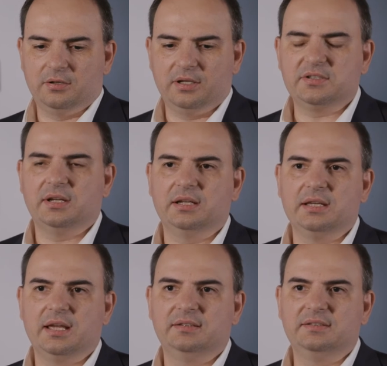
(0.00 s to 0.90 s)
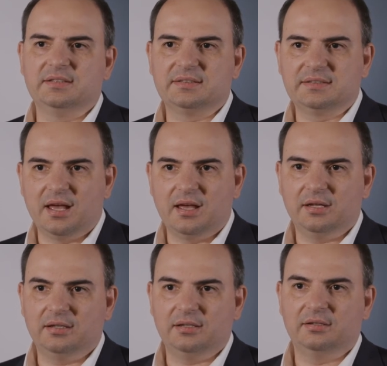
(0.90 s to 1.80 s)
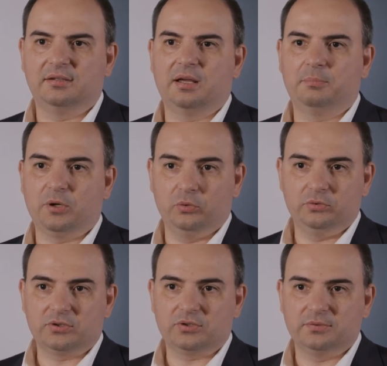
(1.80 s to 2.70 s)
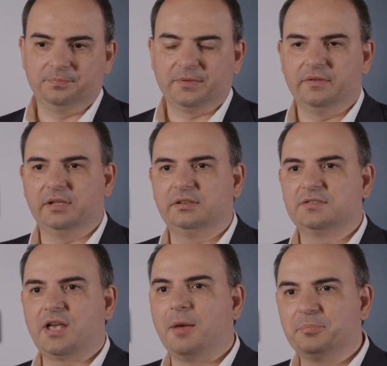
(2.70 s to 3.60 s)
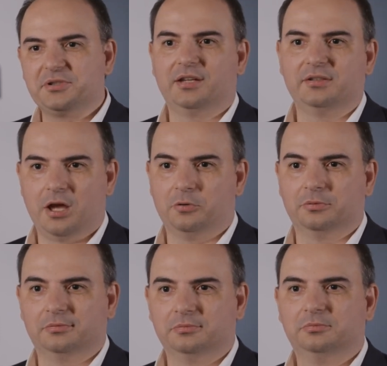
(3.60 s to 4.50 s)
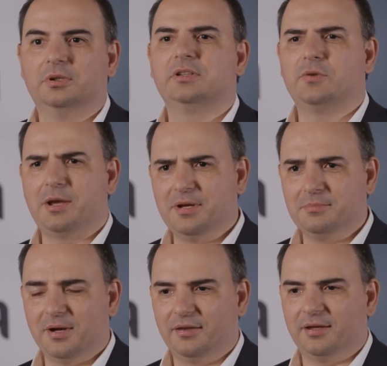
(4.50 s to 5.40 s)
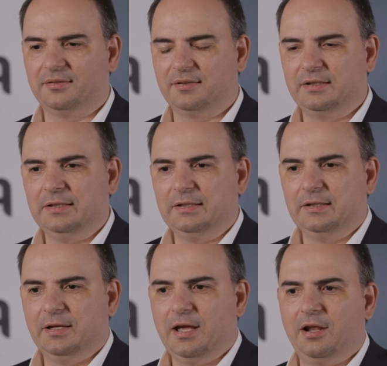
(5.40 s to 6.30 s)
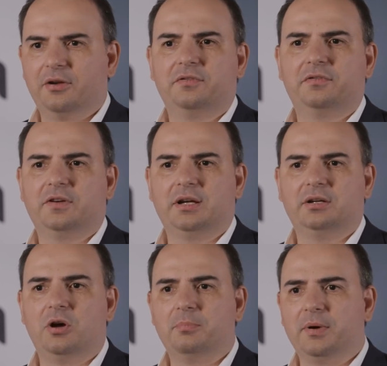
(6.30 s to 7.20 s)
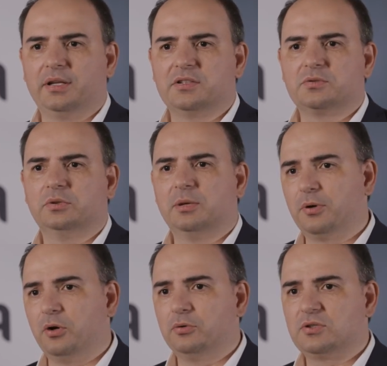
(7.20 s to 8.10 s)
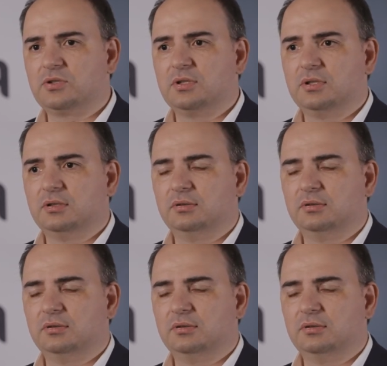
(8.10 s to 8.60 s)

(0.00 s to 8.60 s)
originally a design approach that is upside down. What do I mean by that? A lot of uh, companies would approach